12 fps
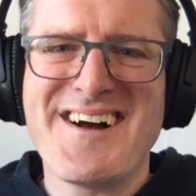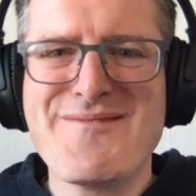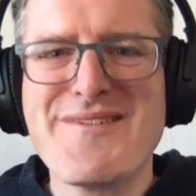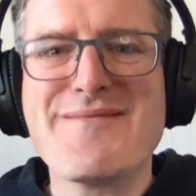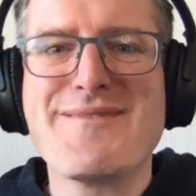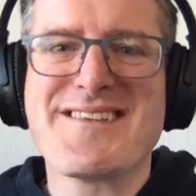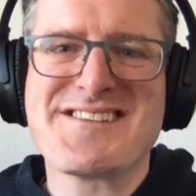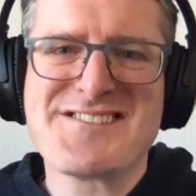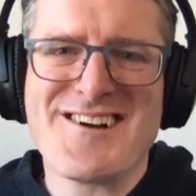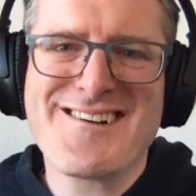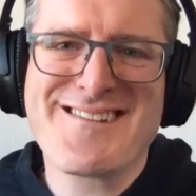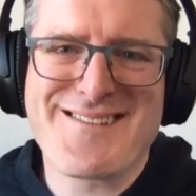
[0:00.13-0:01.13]
I'm in a bit of
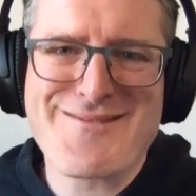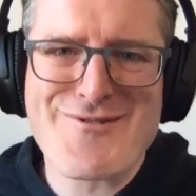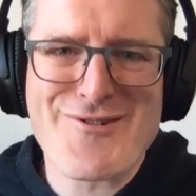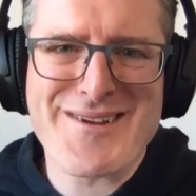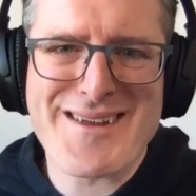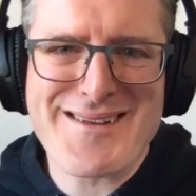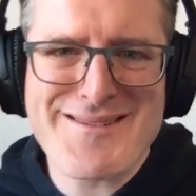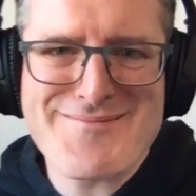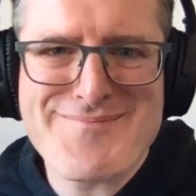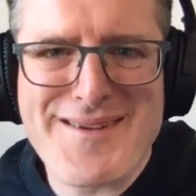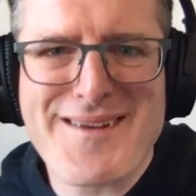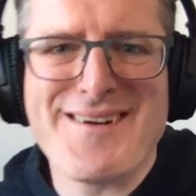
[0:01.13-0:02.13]
shock this morning
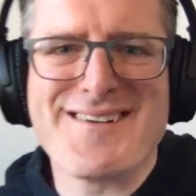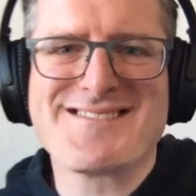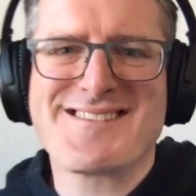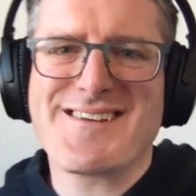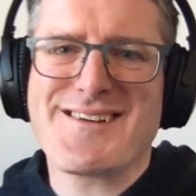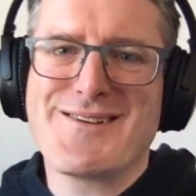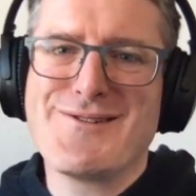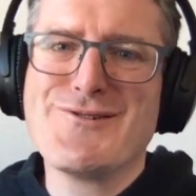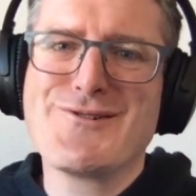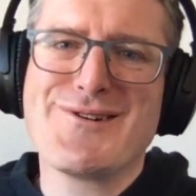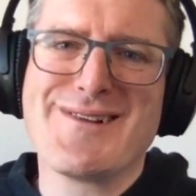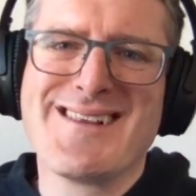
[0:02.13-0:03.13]
because
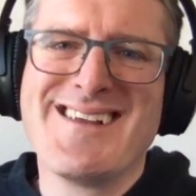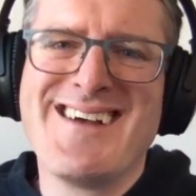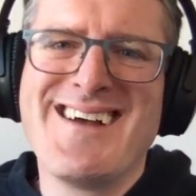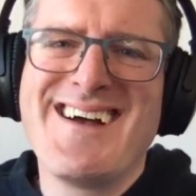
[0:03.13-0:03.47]
Google